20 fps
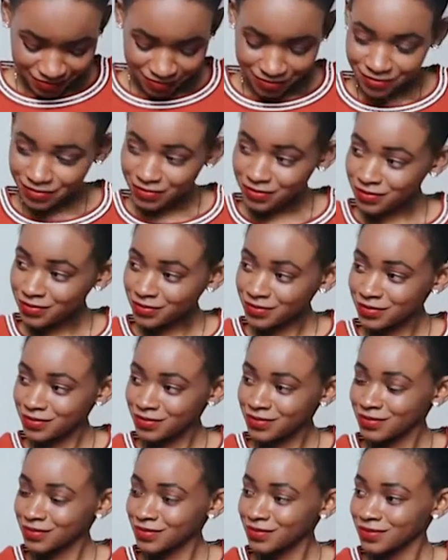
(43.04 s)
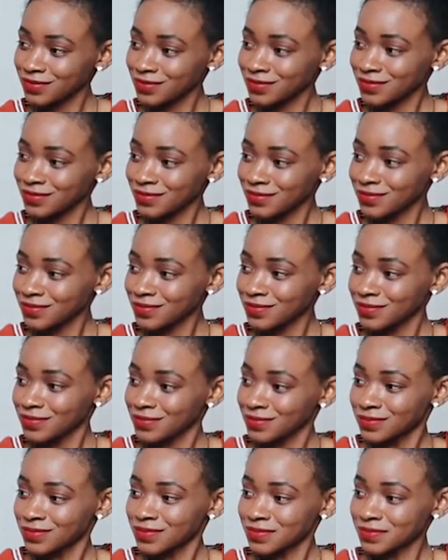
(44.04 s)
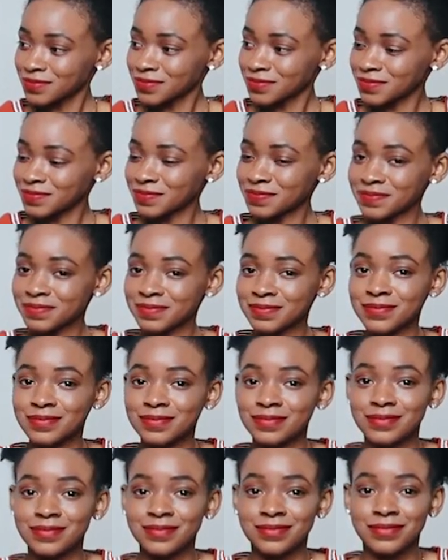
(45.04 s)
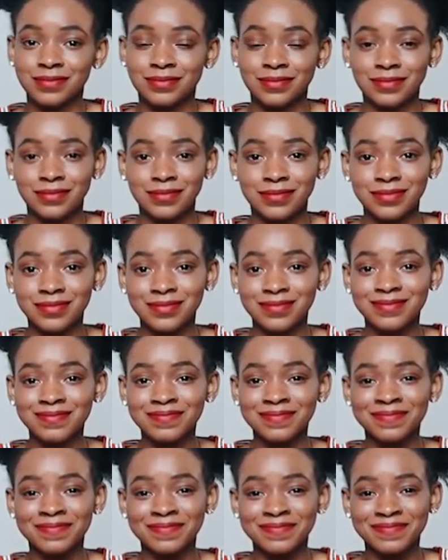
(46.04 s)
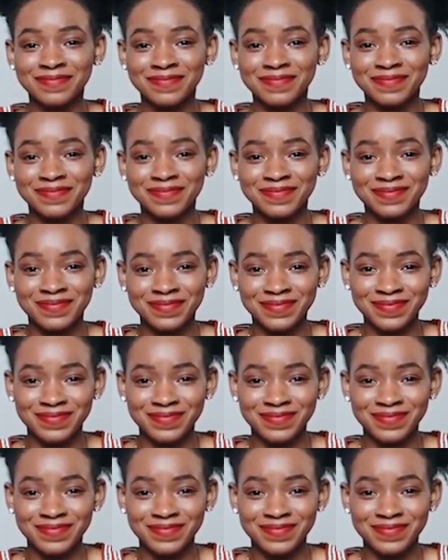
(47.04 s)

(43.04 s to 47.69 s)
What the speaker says: This person isn't speaking.